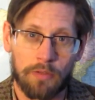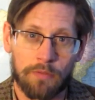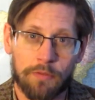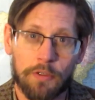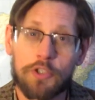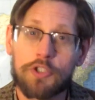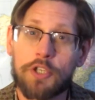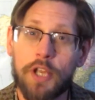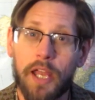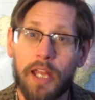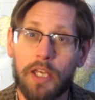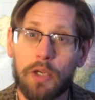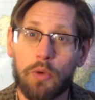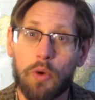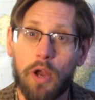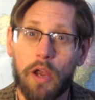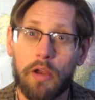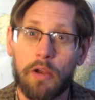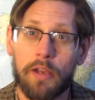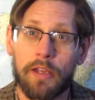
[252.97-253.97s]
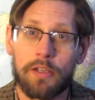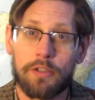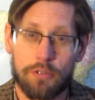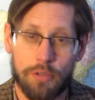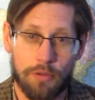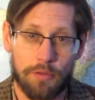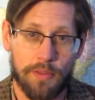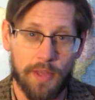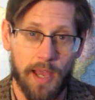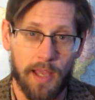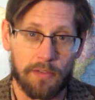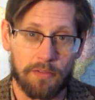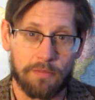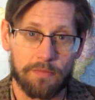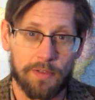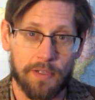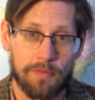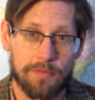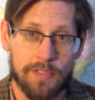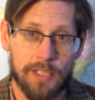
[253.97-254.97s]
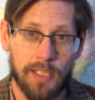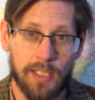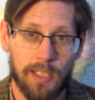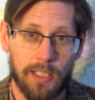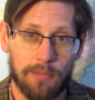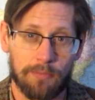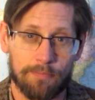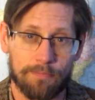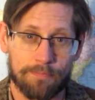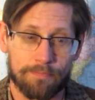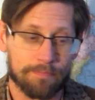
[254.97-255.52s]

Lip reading: for January 2015.